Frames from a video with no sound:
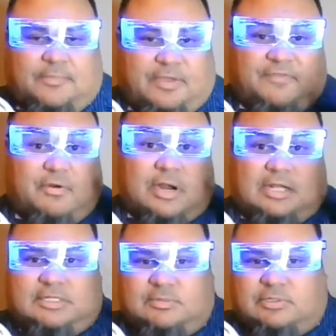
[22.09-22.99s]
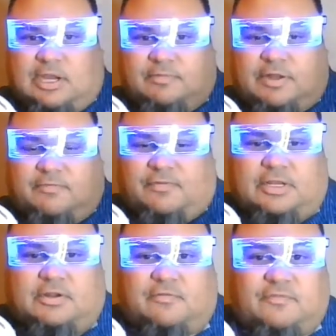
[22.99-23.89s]
If you are not subscribed, definitely
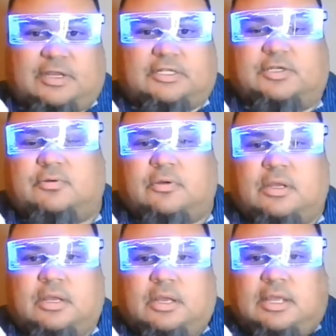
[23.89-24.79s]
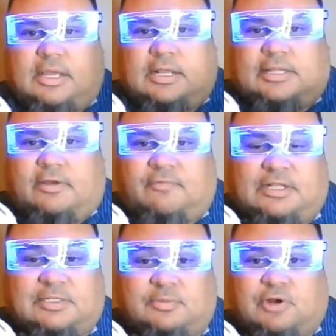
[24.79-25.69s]
don't forget to hit that red
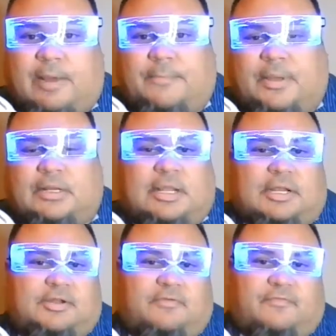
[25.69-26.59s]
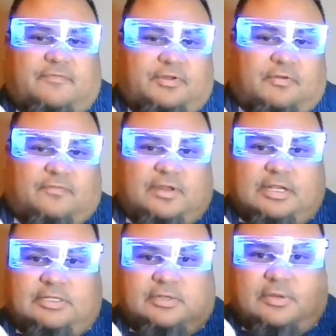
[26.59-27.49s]
subscribe button and don't don't
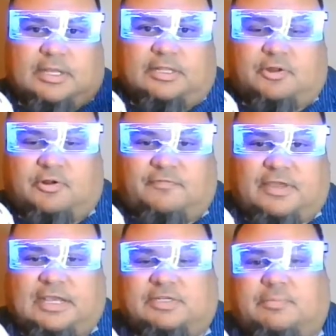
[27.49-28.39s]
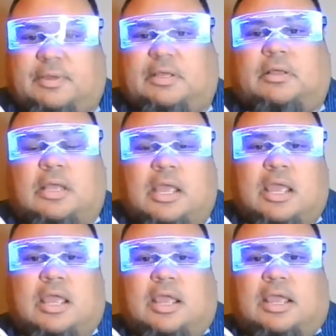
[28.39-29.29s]
forget to hit the notification bell
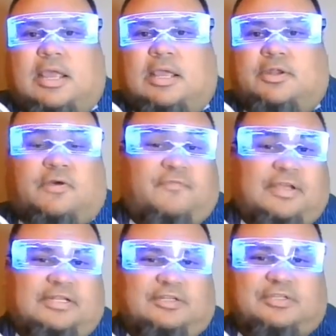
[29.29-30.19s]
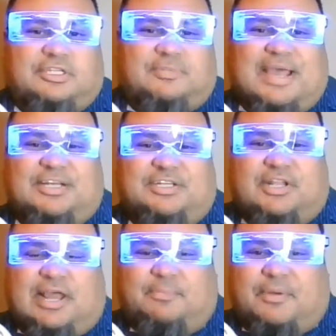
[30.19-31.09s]
and don't forget to smash the
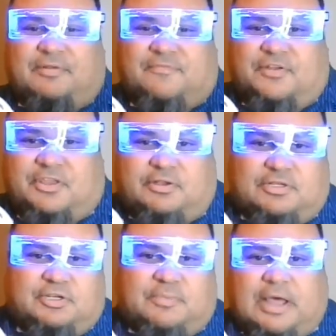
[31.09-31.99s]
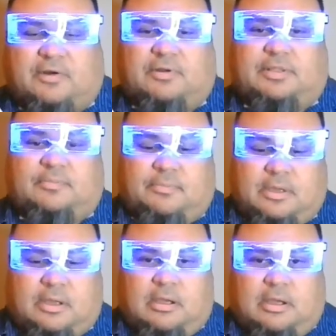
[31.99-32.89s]
like button for the YouTube algorithm.
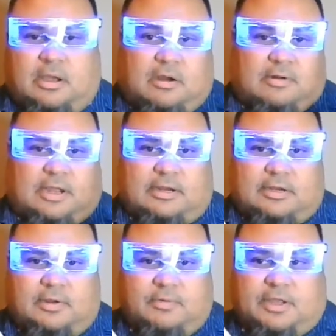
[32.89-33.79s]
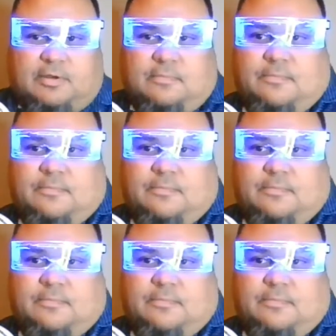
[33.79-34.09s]
All right, here we go.